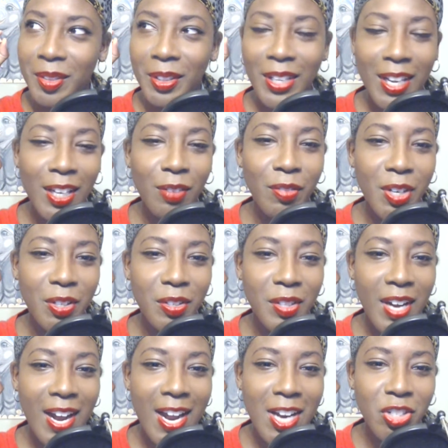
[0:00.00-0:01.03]
in the elevator,
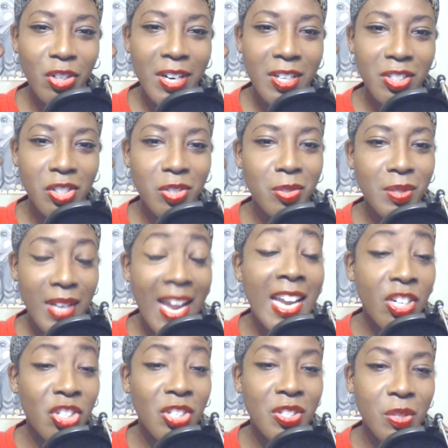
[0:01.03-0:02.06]
the Hydra
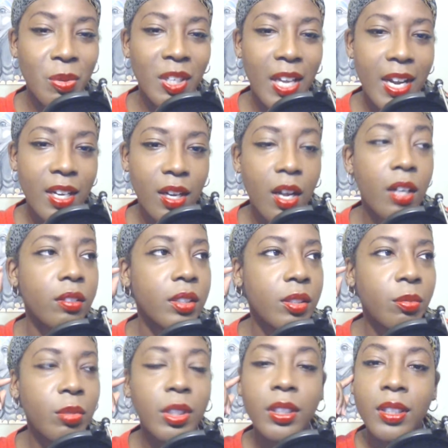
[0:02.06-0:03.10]
agents were like, oh,
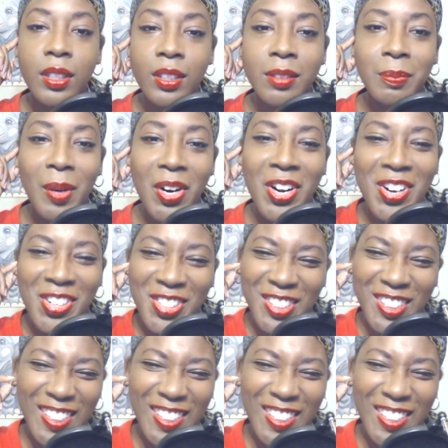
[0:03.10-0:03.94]
he really is part.